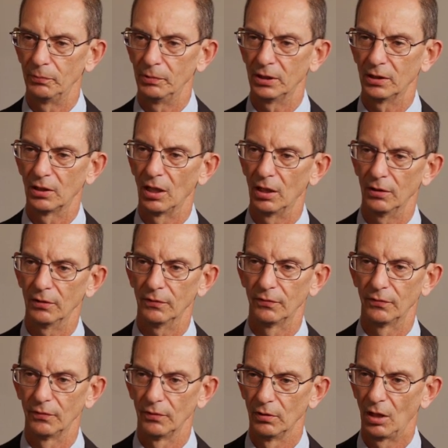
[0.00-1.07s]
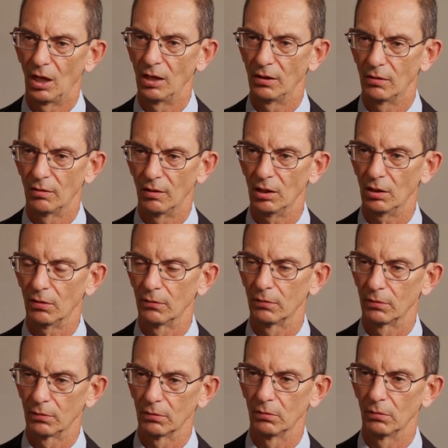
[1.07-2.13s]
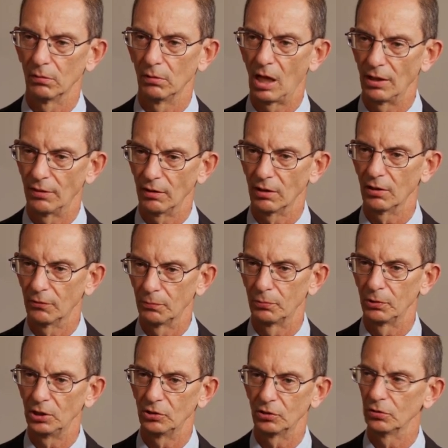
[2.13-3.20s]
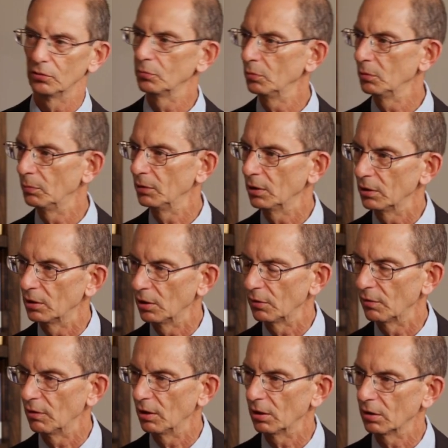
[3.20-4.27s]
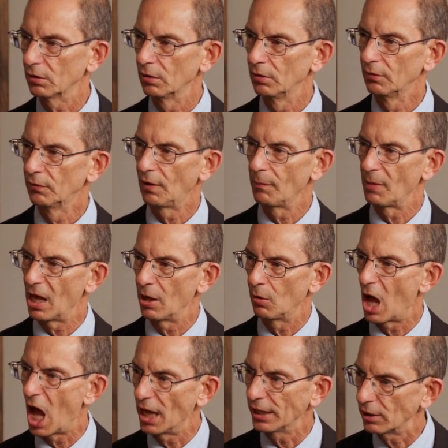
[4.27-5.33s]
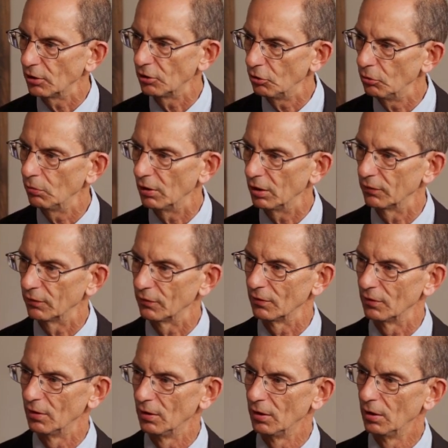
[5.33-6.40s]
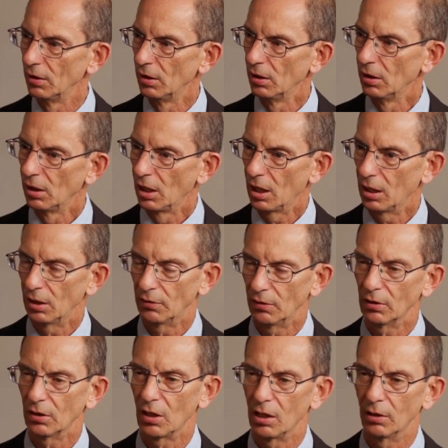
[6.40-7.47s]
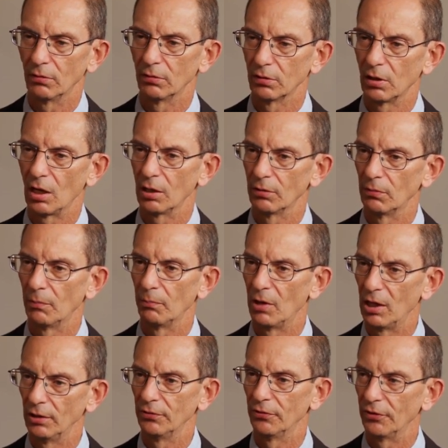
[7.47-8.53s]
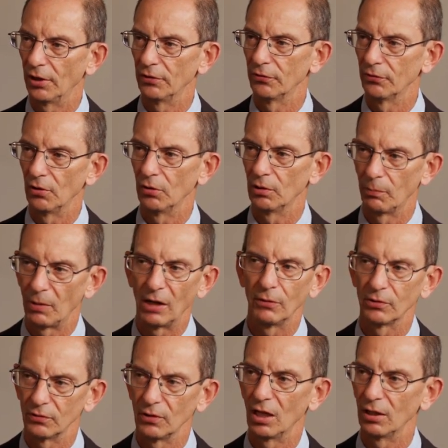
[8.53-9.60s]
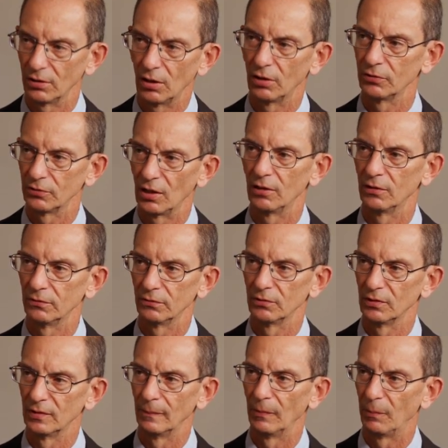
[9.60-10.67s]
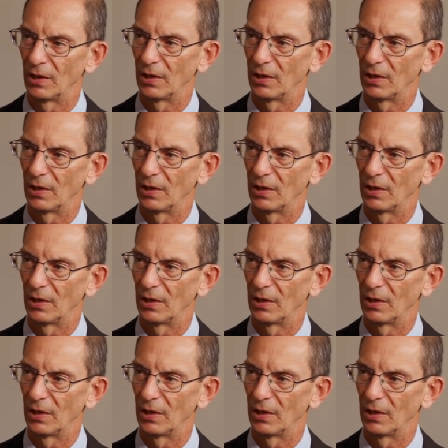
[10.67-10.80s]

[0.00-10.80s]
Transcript: because I think I think as preachers, we begin to think somehow I can do this. Sure. And I think God God reminds us, no, the power's not in ourselves. The